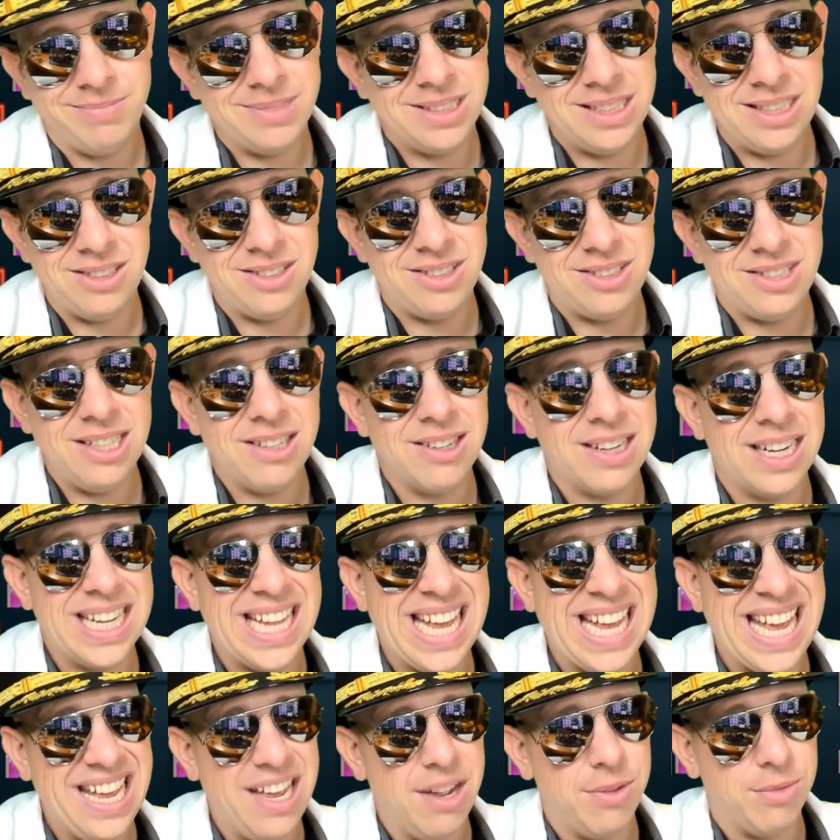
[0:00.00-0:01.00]
They're still going to
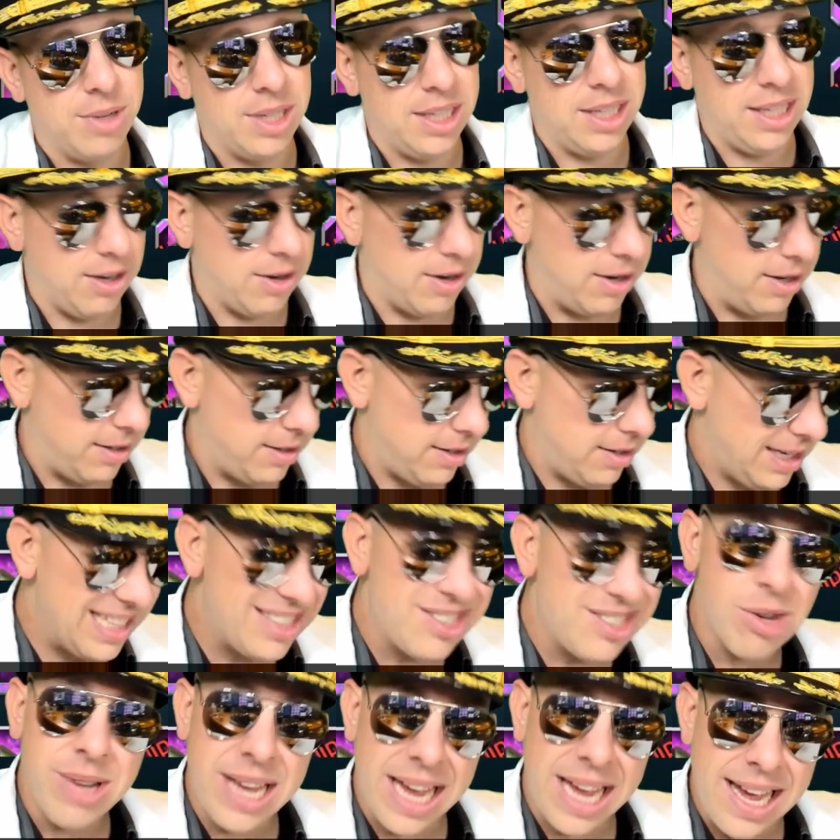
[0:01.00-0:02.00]
get hit really hard.
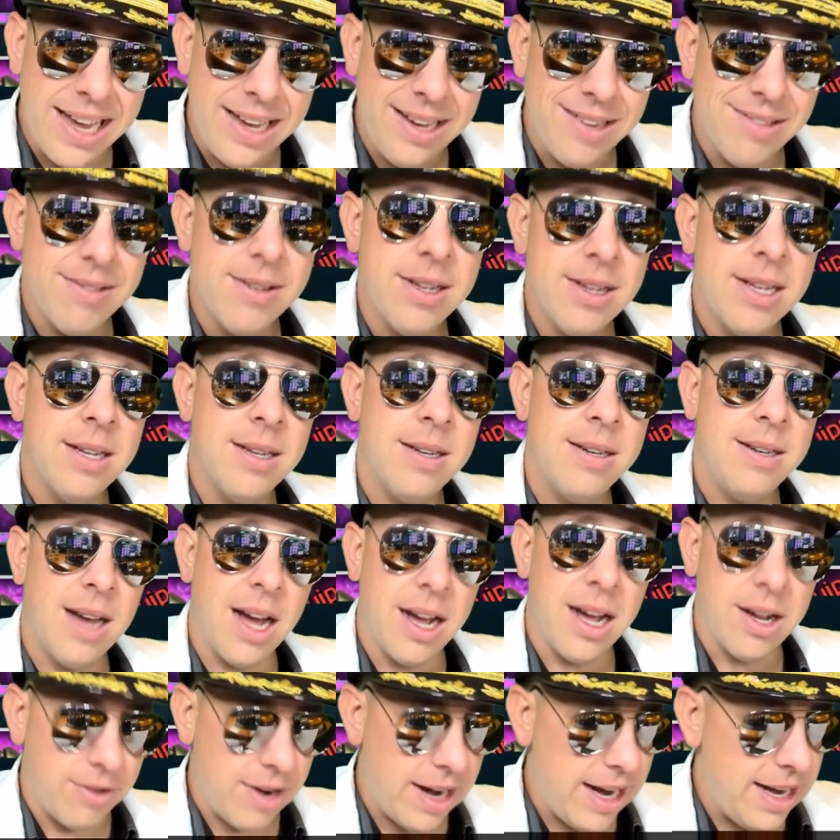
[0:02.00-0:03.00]
It's okay,
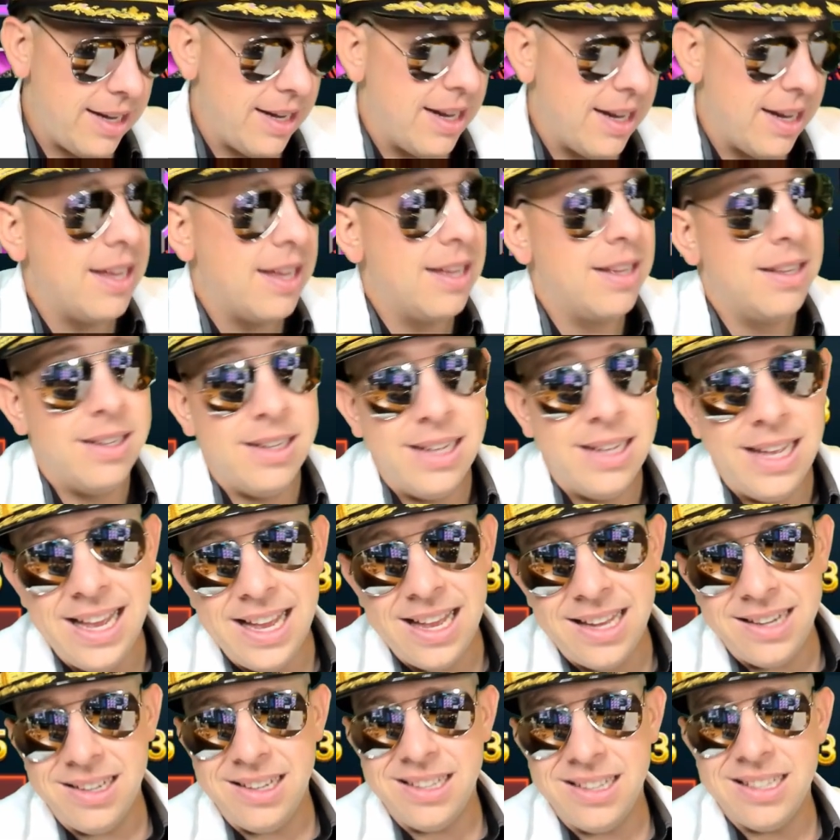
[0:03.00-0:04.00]
not great,
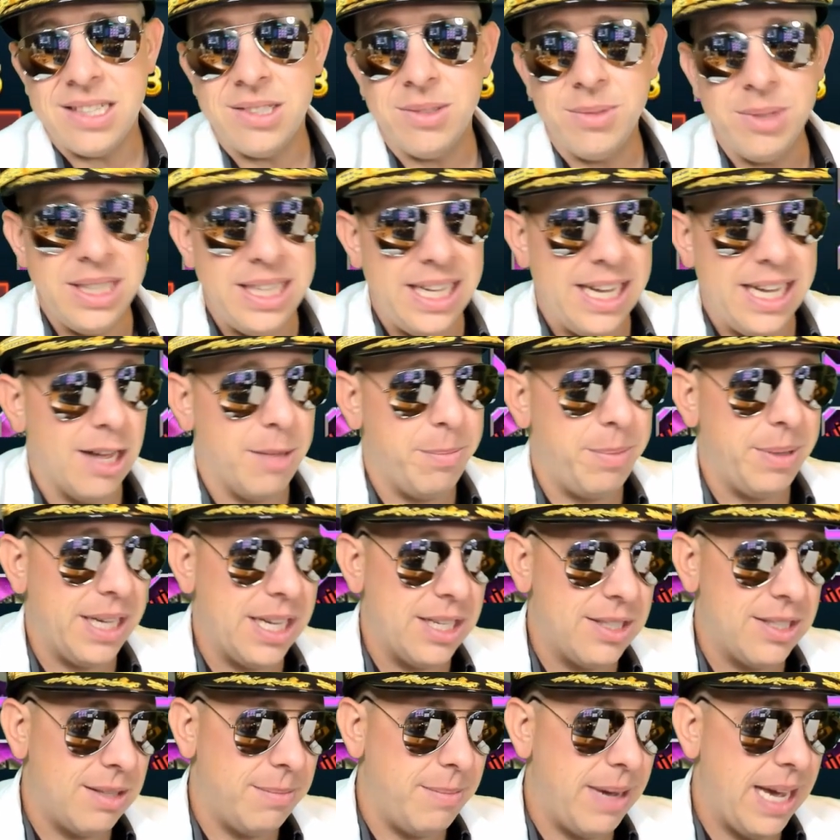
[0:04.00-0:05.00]
and it doesn't really help
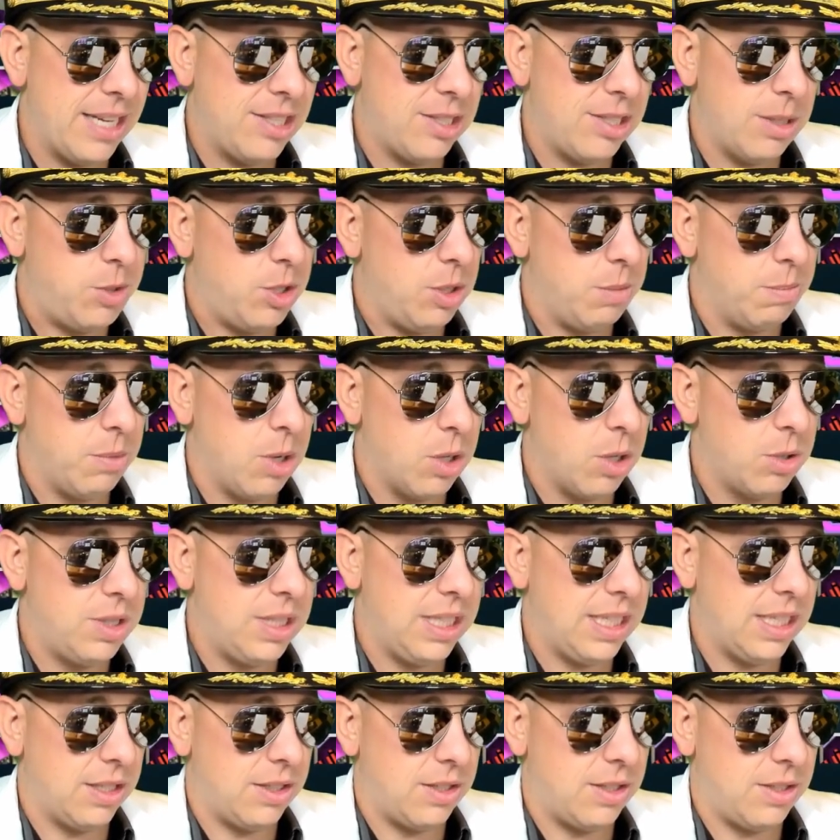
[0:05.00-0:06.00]
against the matchups you're
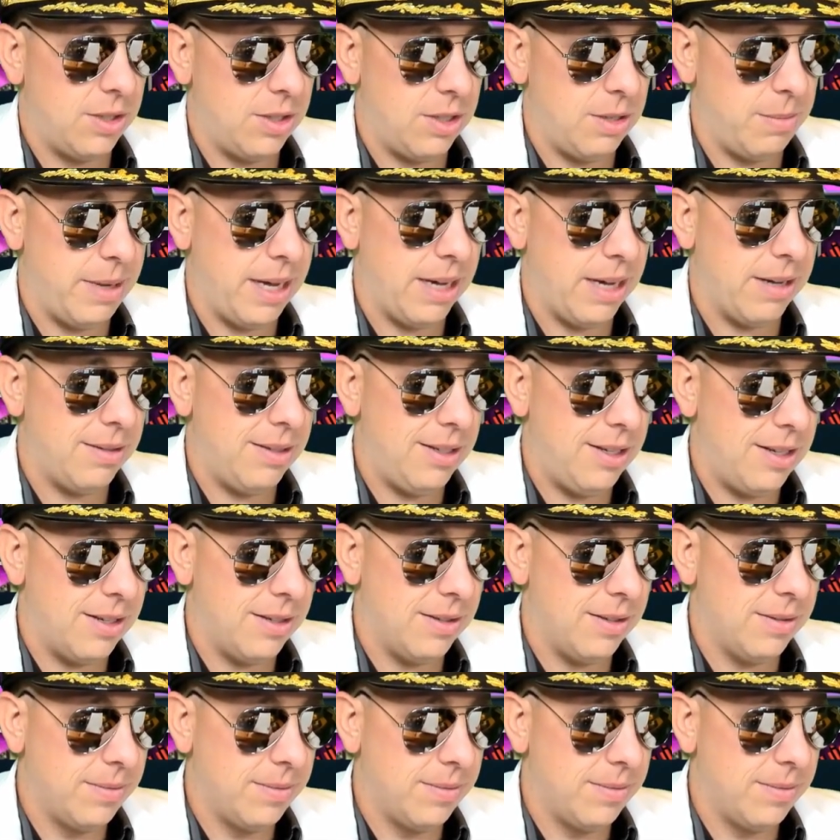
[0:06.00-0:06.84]
mostly concerned about, you know.